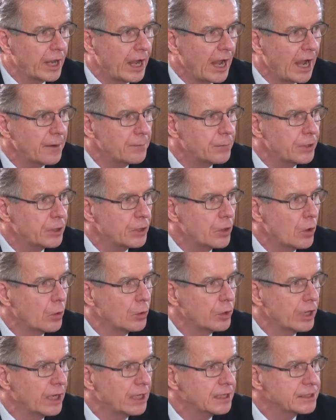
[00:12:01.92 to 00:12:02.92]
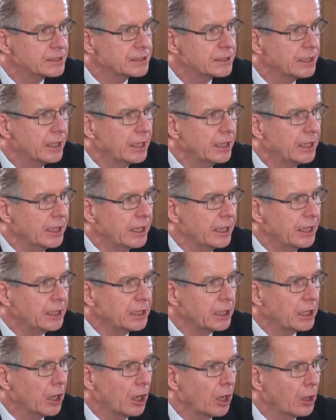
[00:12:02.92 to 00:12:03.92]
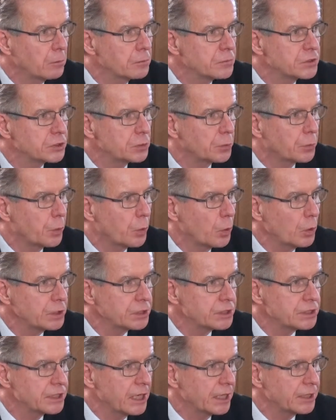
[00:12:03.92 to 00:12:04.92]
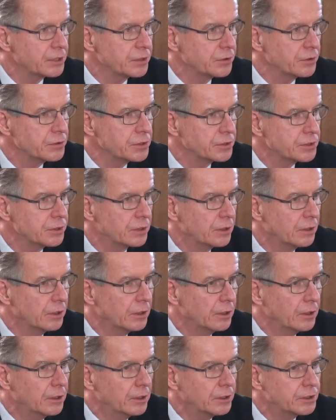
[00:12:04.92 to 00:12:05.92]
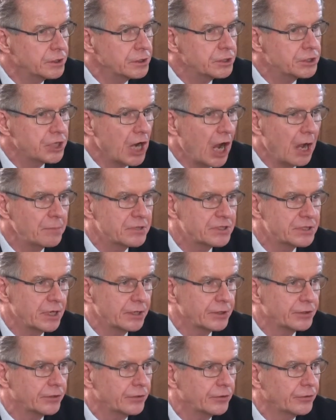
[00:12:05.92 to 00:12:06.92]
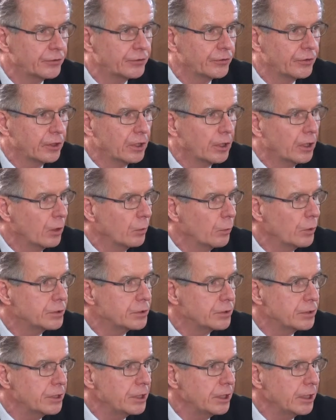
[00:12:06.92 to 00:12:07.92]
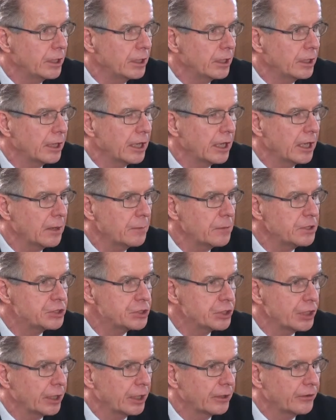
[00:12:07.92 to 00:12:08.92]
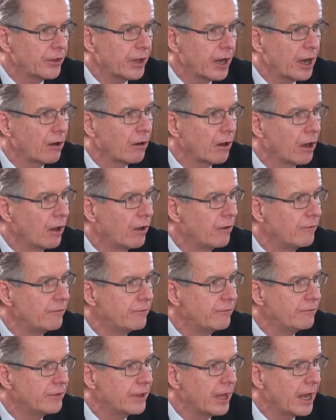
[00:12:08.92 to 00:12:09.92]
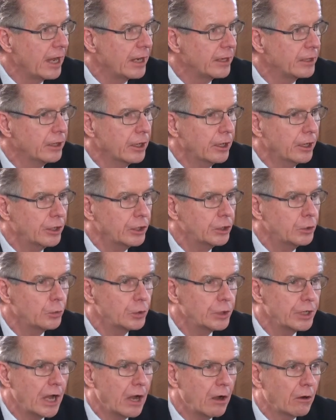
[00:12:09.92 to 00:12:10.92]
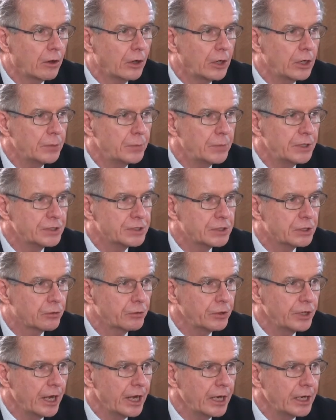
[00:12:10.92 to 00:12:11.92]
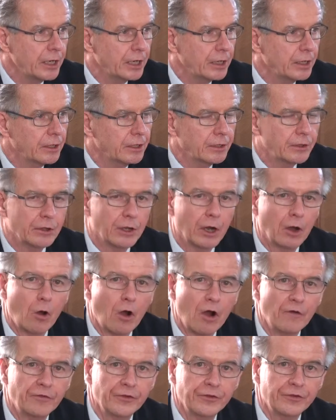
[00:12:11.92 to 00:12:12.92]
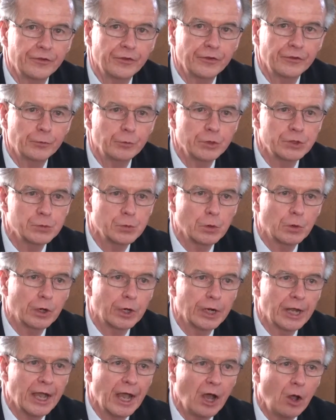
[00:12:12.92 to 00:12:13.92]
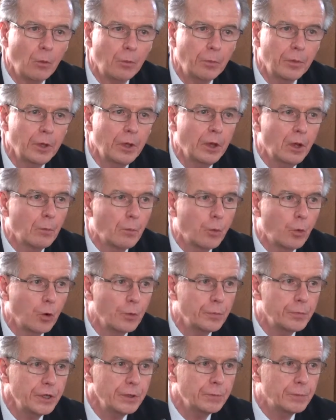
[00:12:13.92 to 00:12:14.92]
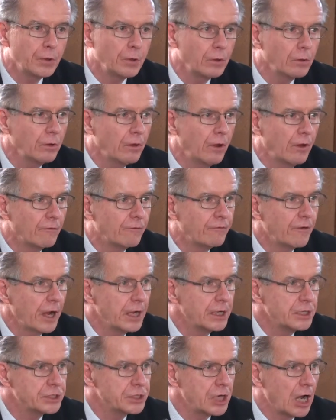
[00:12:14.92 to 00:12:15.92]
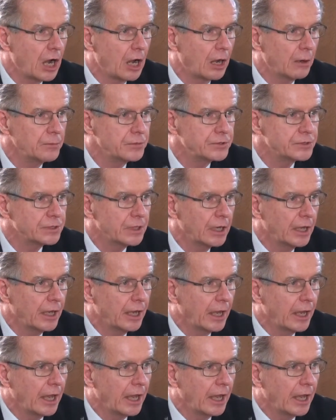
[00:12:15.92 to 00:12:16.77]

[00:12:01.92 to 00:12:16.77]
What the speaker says: what had been known as income support centers to job centers, with the imaging thereof that you are now going to be creating offices which were going to help poor people find jobs,